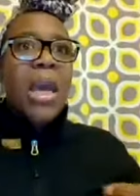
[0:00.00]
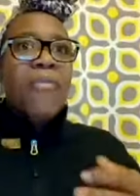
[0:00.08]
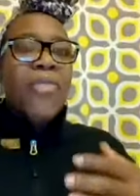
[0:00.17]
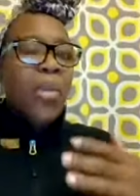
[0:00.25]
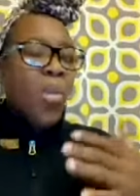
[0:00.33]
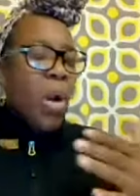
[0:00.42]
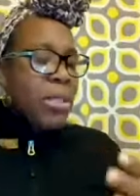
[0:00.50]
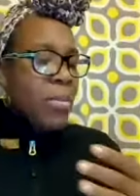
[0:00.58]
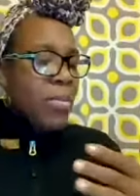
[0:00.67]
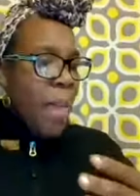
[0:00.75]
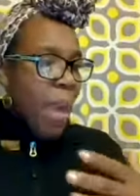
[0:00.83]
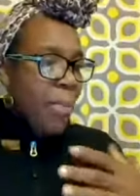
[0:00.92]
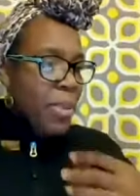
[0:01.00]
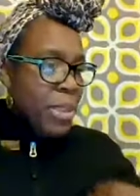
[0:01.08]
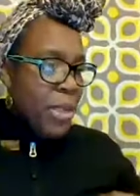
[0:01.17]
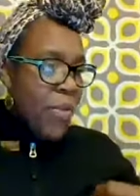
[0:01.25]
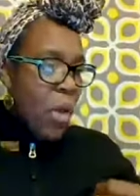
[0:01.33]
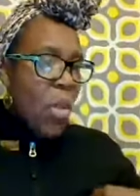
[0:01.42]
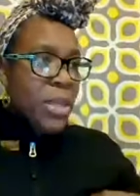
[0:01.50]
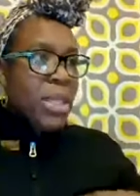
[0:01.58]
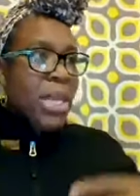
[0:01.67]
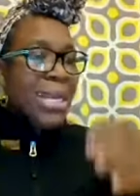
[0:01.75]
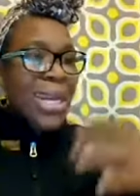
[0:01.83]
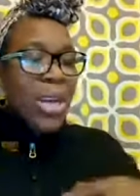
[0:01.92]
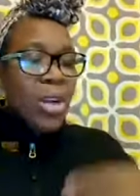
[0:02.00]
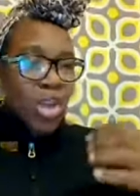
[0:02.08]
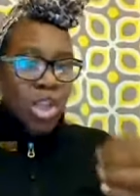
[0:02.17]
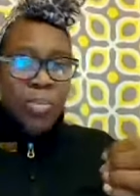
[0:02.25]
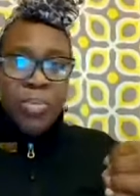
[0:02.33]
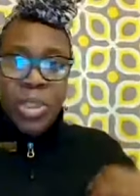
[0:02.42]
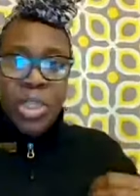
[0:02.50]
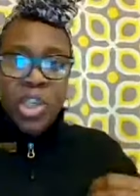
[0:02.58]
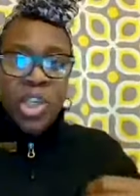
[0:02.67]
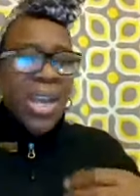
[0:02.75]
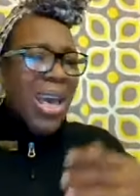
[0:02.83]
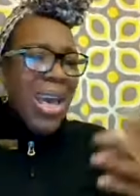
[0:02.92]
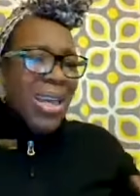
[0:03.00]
if it wasn't my position, if I wasn't in leadership position,